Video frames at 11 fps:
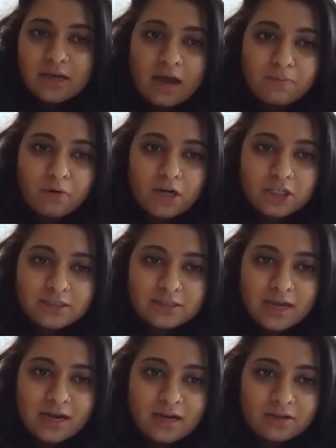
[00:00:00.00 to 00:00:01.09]
had projects as
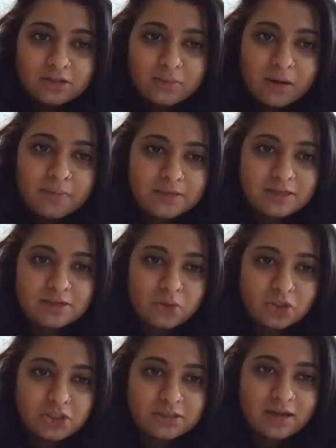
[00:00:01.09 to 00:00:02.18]
any other small business where
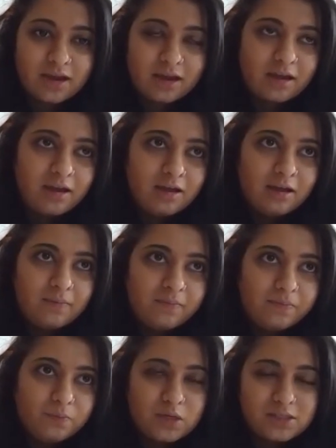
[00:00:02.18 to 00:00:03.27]
it just like
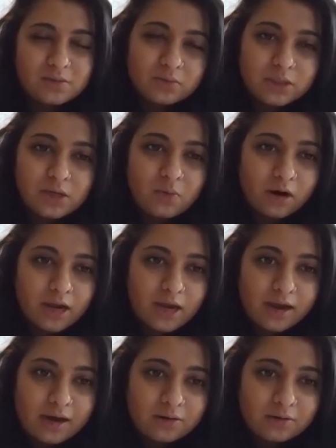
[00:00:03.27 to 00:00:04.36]
wasn't really working
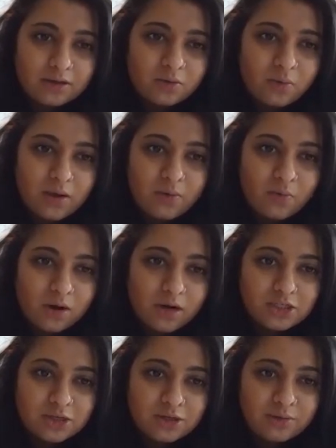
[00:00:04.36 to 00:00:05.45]
out in the way we wanted
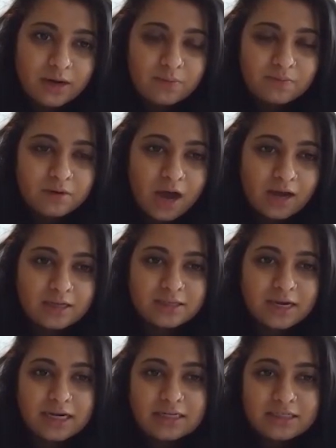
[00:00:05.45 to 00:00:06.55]
to, and it's like
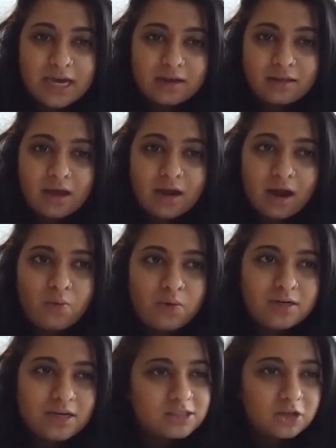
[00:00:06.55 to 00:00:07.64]
a deck that I
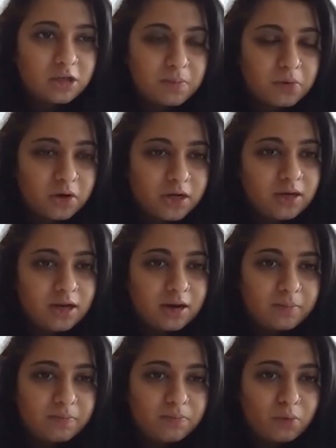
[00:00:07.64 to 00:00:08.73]
wouldn't necessarily put in a
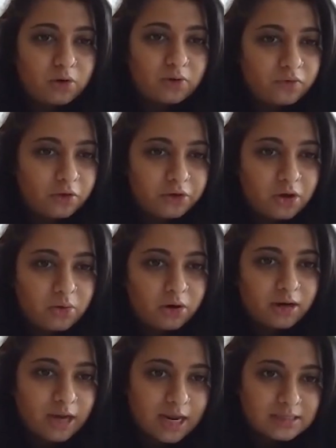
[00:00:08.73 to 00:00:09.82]
portfolio or a
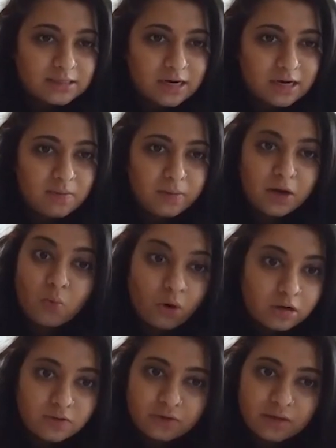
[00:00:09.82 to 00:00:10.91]
case study, but it
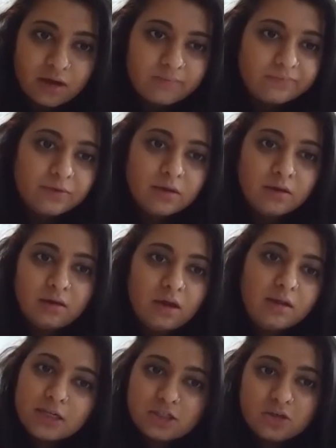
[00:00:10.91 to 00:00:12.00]
worked for them,
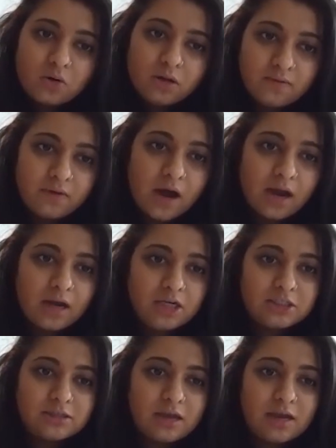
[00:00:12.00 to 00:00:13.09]
and that's totally fine. I
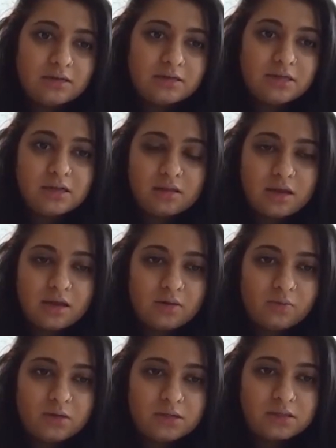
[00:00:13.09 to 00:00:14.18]
just like didn't think it
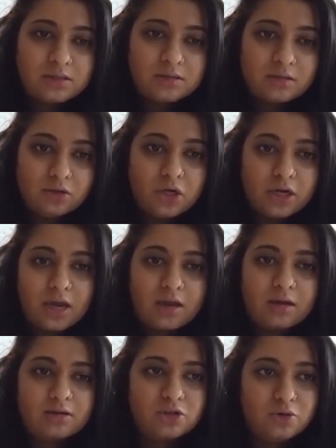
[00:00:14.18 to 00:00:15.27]
was
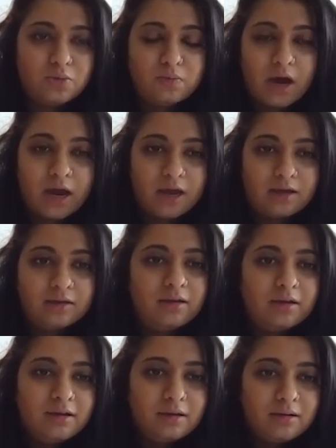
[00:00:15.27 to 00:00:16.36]
looking to my,
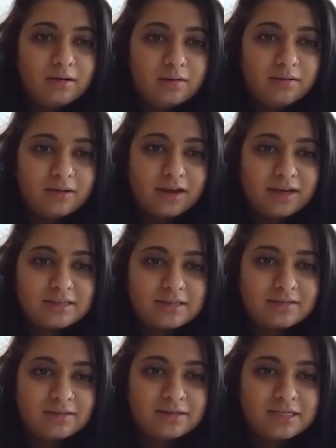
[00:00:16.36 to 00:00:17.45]
I guess,
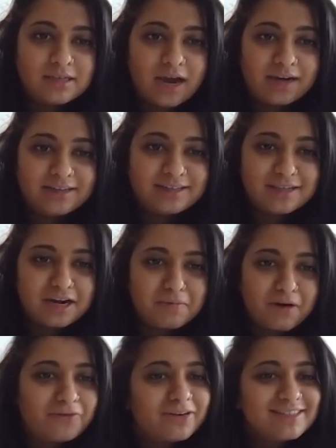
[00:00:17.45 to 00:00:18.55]
design aesthetic
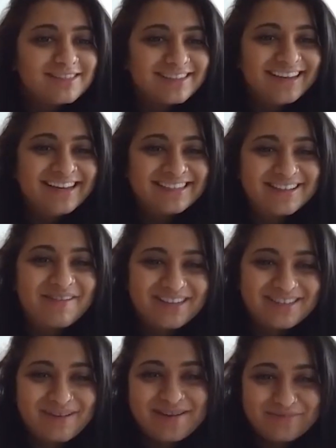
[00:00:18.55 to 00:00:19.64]
preference is the best
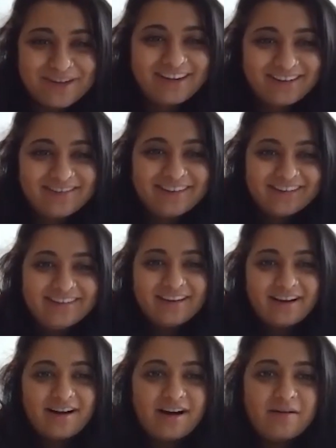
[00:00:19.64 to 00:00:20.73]
way to put it.
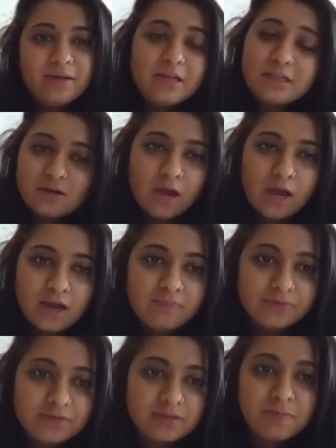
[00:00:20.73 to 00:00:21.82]
And that's okay.
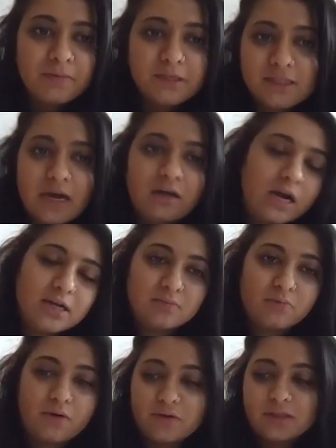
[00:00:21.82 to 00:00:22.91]
People's style guides and
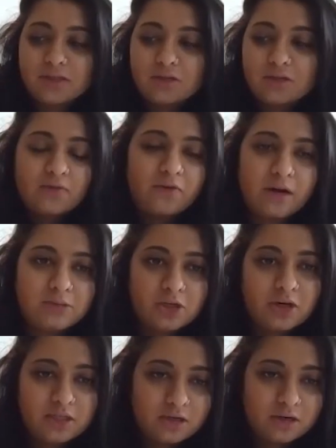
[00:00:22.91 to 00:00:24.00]
preferences are different. I'm sure
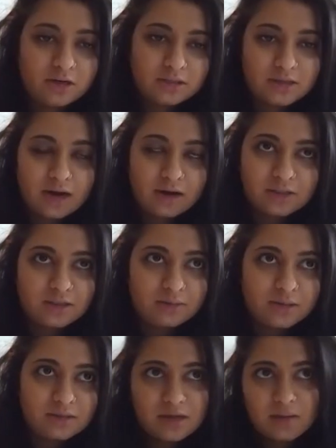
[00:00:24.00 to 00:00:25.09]
interior designers deal with
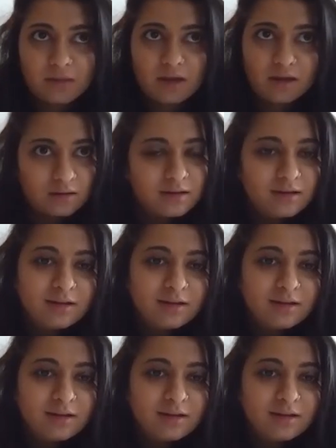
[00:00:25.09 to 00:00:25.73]
the same thing.